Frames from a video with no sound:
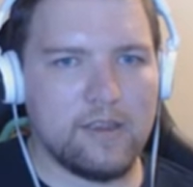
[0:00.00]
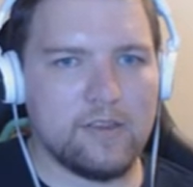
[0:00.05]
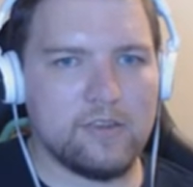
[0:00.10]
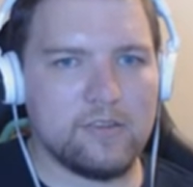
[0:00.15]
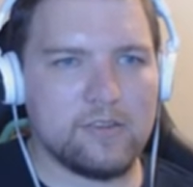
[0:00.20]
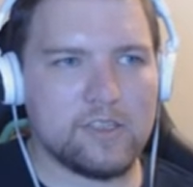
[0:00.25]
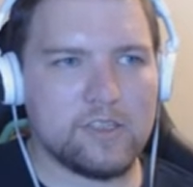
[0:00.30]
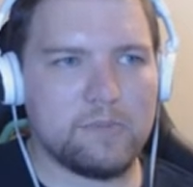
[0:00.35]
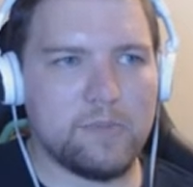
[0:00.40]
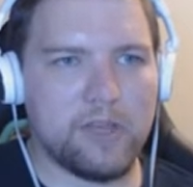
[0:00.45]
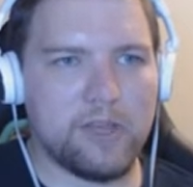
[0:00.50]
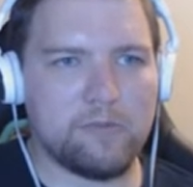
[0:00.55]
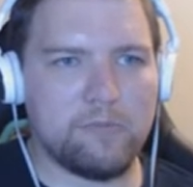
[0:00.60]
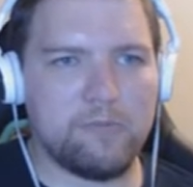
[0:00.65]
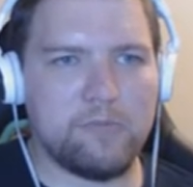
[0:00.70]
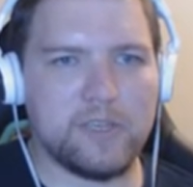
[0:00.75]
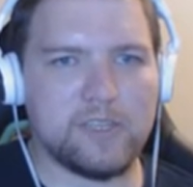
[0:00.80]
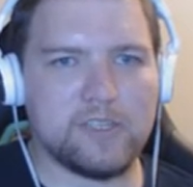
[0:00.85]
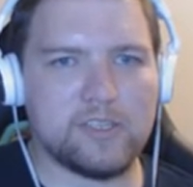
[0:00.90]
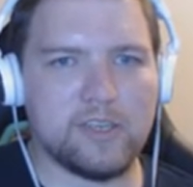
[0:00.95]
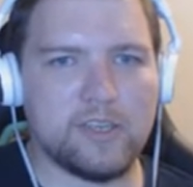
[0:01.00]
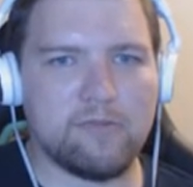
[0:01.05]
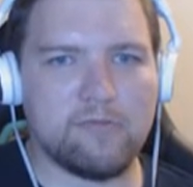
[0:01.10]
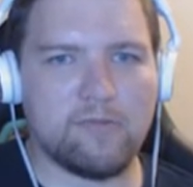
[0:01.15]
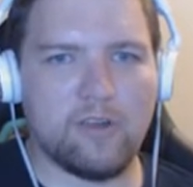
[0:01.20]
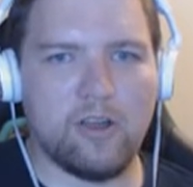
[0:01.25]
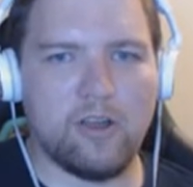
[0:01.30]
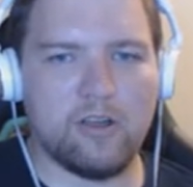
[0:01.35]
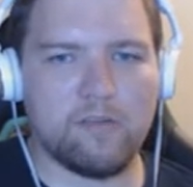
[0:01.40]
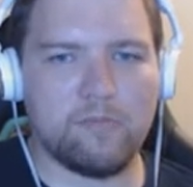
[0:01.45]
Spelled biscuit
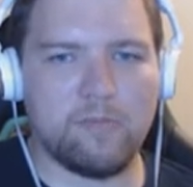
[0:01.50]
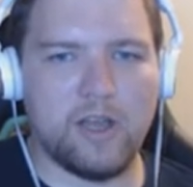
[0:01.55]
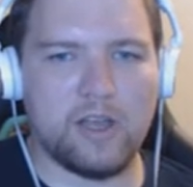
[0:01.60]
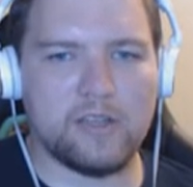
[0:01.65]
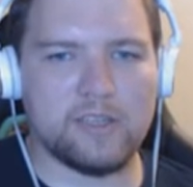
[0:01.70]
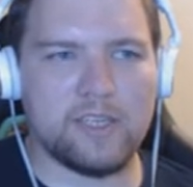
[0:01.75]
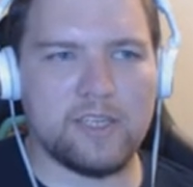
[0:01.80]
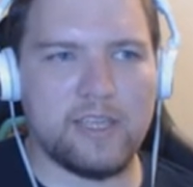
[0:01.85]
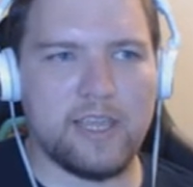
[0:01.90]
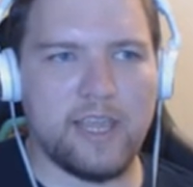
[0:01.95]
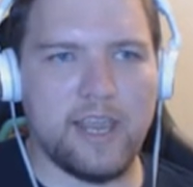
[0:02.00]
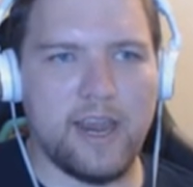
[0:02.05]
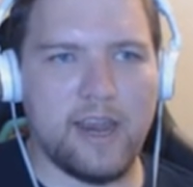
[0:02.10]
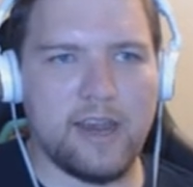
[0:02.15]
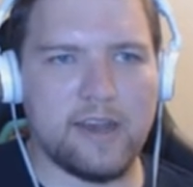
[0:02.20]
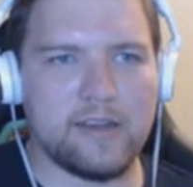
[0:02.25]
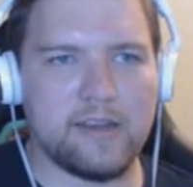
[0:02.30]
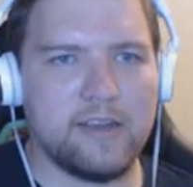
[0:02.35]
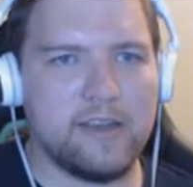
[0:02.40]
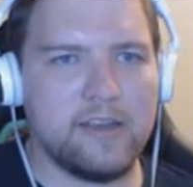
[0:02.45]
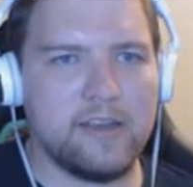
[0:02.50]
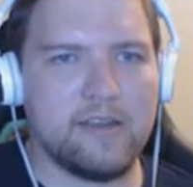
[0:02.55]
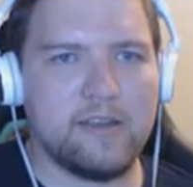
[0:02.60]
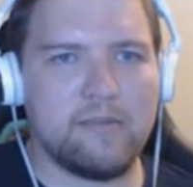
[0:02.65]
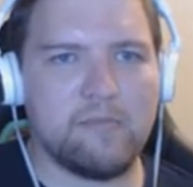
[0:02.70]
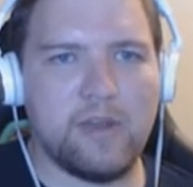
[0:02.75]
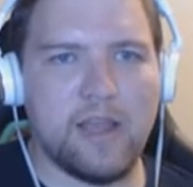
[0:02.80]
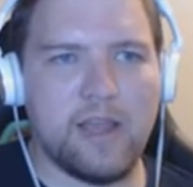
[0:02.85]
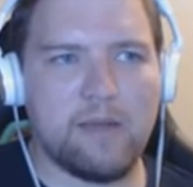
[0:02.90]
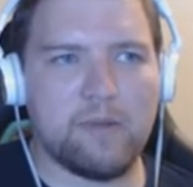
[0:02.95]
wrong. Monty can.
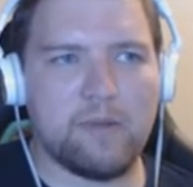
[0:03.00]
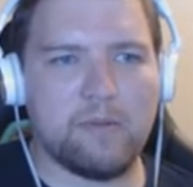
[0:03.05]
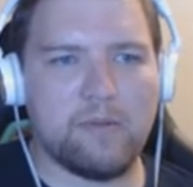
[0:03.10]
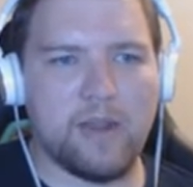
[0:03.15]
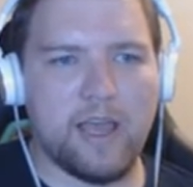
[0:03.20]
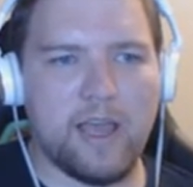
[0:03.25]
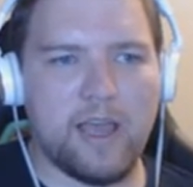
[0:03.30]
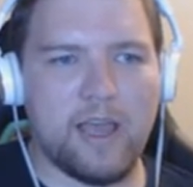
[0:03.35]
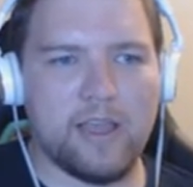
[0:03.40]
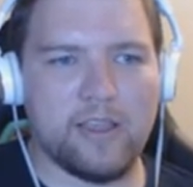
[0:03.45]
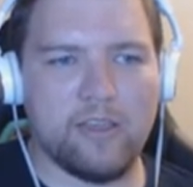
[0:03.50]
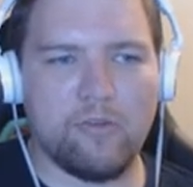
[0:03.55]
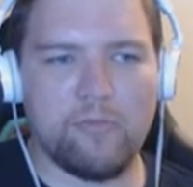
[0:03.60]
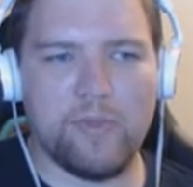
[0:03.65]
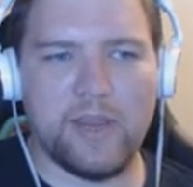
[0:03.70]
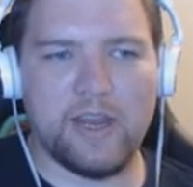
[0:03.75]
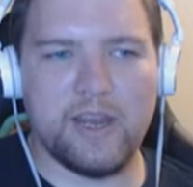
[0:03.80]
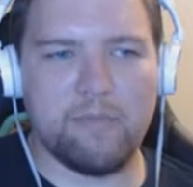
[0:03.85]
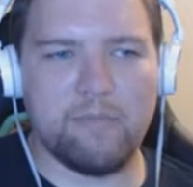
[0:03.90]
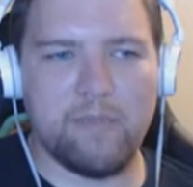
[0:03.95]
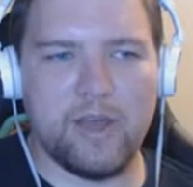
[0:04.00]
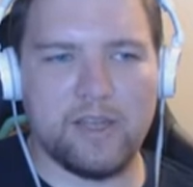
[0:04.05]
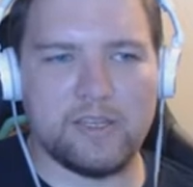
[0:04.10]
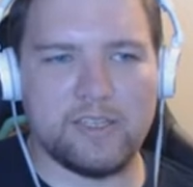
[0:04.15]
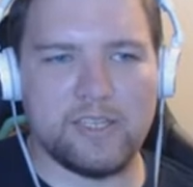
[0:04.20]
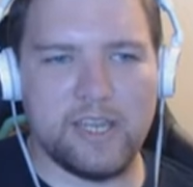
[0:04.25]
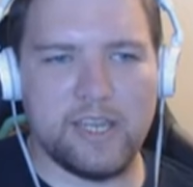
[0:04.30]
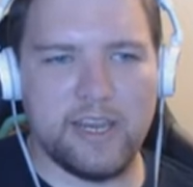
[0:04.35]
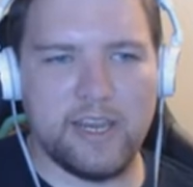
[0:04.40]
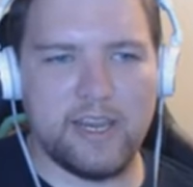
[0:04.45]
Blah, blah, blah. Go beat up
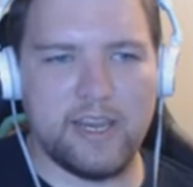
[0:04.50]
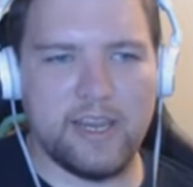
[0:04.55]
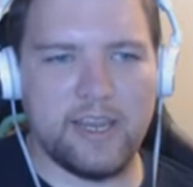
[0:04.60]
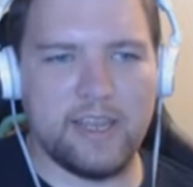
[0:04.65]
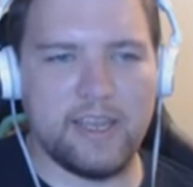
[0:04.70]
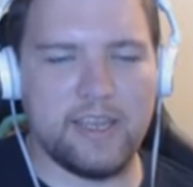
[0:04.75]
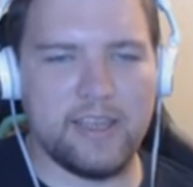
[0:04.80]
Monty.